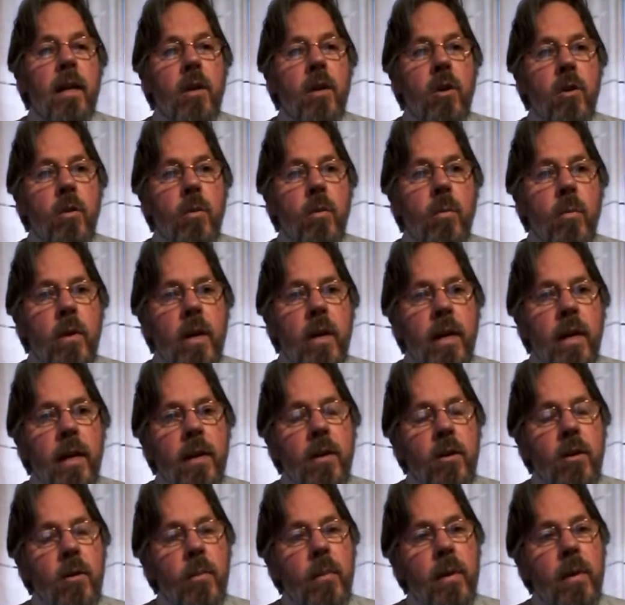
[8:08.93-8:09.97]
you
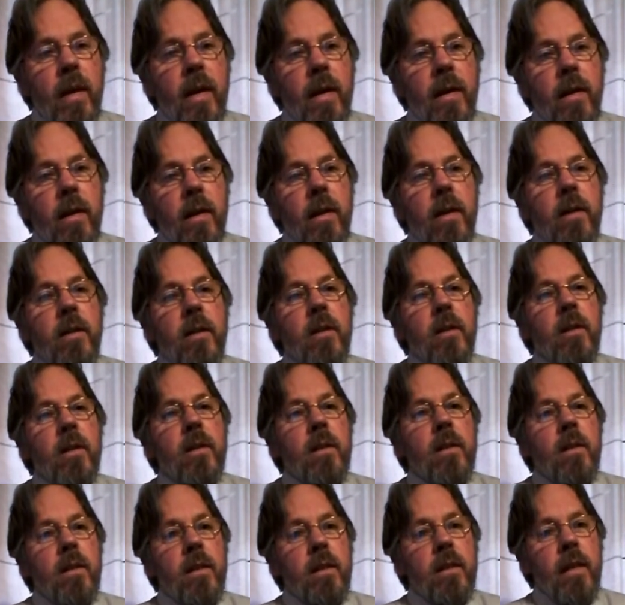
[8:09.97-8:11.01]
need to be a diligent